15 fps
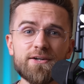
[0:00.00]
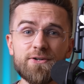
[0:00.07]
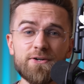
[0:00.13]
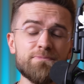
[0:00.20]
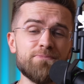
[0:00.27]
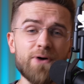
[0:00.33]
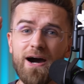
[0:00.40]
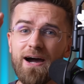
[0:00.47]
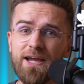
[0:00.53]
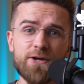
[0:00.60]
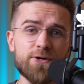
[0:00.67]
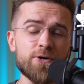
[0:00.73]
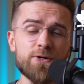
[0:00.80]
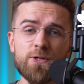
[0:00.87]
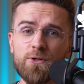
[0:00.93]
Goodbye
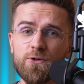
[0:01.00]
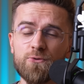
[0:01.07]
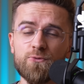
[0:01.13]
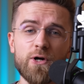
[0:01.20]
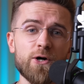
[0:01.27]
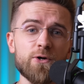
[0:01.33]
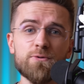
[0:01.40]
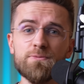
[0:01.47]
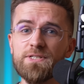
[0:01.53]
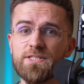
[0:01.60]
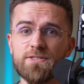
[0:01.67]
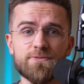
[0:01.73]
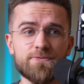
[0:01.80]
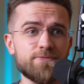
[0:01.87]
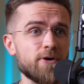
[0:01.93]
Google Chrome,
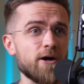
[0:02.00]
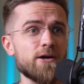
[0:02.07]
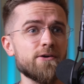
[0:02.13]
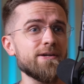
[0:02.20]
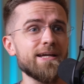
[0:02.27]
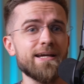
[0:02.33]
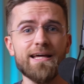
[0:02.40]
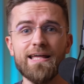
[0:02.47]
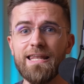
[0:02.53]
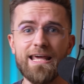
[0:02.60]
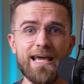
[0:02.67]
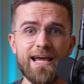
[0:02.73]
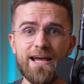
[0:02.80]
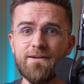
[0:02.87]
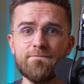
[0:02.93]
Safari and
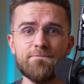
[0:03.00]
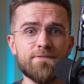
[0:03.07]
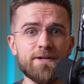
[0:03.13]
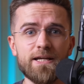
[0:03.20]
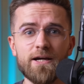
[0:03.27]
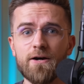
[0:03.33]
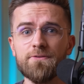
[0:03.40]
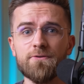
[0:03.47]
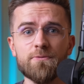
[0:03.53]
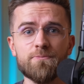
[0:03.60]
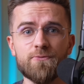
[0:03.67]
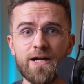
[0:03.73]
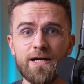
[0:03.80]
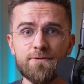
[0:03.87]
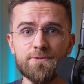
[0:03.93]
every other
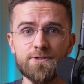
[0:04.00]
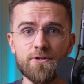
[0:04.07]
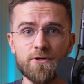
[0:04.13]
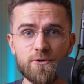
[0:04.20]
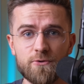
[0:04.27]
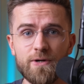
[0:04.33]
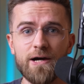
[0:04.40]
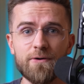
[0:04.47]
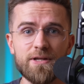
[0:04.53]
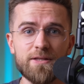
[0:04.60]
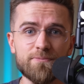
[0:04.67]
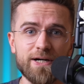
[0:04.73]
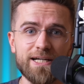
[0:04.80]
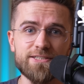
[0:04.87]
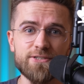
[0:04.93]
browser, Crowd in
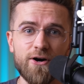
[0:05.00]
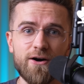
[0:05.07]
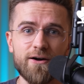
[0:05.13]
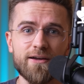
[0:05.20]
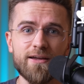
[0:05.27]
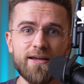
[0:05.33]
my dock.